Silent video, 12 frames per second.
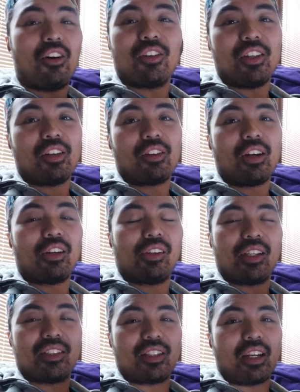all the other
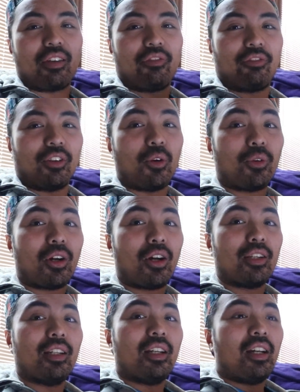airlines that I've flown
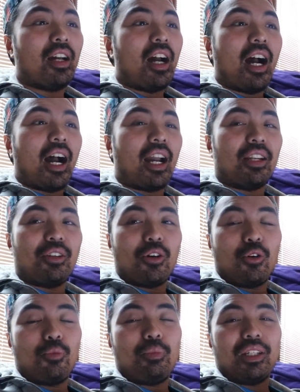on. I
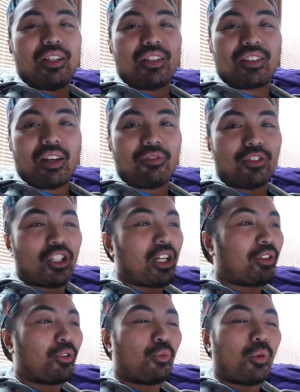know because I've checked their